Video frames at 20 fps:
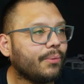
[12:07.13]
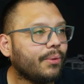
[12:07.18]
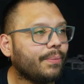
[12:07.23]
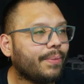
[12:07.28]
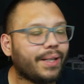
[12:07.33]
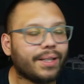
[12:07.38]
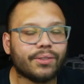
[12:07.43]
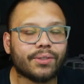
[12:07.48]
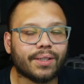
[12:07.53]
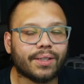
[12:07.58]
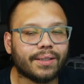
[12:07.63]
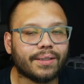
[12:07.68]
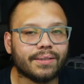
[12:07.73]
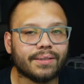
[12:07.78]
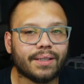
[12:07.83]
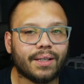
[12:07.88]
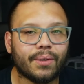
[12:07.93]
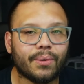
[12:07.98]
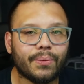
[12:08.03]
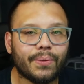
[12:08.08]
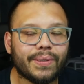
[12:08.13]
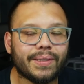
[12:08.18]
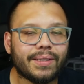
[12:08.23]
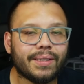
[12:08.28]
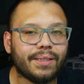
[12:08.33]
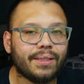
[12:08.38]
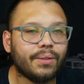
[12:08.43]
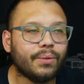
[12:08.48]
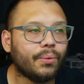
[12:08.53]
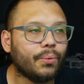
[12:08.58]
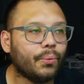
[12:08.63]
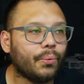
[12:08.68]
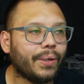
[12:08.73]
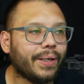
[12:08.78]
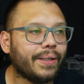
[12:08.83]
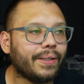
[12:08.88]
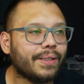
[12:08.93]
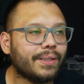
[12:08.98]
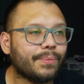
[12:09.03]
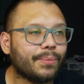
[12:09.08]
can we backtrack this? How can we see
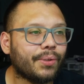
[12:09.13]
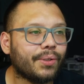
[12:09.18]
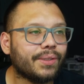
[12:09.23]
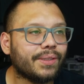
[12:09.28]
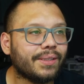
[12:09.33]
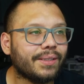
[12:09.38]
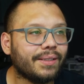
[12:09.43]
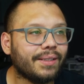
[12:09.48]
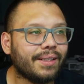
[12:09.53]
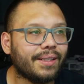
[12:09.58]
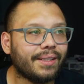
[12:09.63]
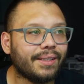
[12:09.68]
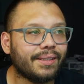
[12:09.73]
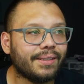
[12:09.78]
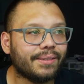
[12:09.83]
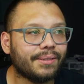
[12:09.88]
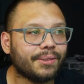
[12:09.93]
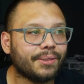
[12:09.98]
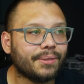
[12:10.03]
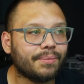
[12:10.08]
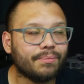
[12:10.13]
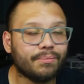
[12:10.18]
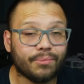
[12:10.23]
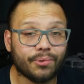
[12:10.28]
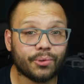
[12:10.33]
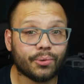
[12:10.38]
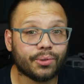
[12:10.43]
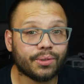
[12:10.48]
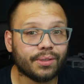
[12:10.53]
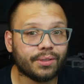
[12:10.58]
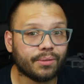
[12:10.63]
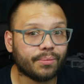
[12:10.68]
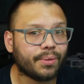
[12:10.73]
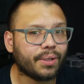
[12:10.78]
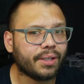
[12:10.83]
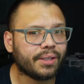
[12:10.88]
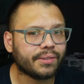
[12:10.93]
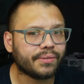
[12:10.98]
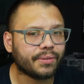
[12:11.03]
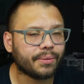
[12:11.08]
where this person is sourcing their
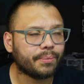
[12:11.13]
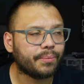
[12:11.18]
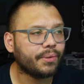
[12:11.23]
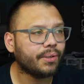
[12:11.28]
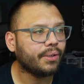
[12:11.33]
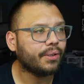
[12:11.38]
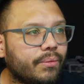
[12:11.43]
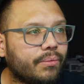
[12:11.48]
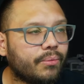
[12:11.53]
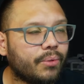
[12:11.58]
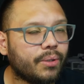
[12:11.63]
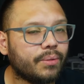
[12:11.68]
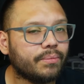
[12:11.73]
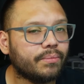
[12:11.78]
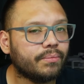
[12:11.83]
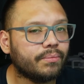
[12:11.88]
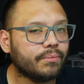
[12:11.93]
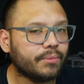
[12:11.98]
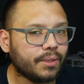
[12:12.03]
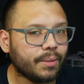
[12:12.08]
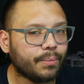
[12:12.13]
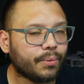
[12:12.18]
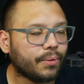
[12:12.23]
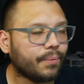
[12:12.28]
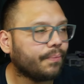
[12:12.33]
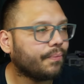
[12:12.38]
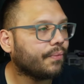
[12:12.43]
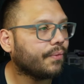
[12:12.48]
products from? Well, simple.